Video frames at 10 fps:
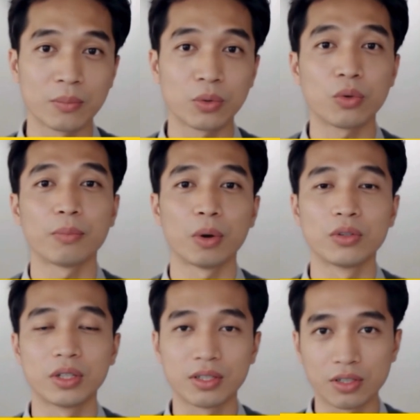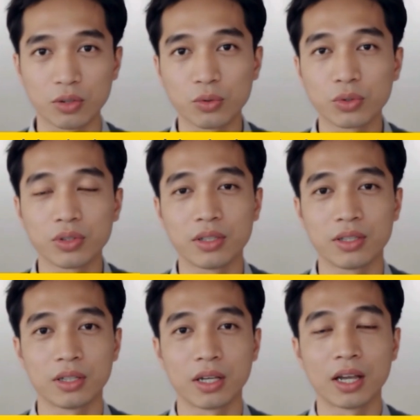between both
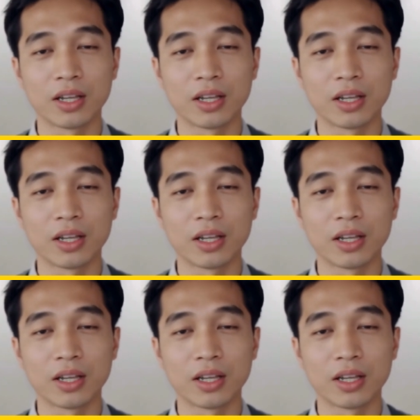institutions.